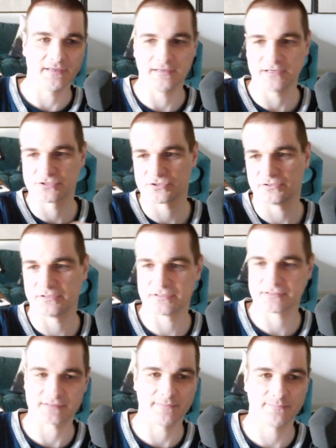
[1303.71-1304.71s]
initial
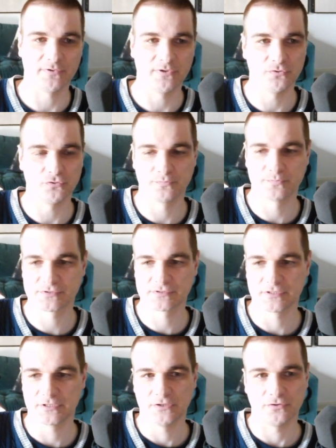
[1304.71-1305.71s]
sample loops,
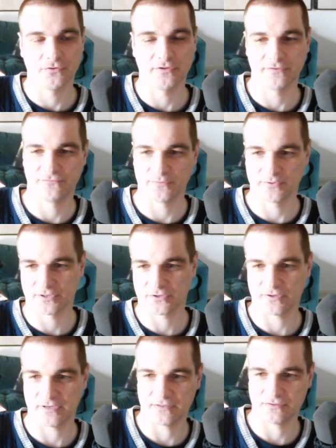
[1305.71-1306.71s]
or if you want to
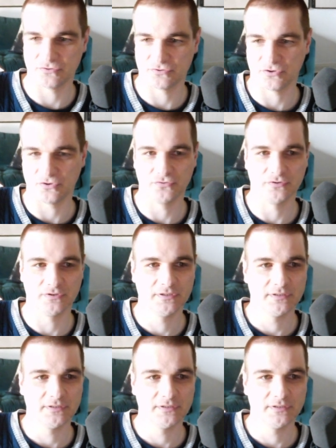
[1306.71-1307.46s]
create your own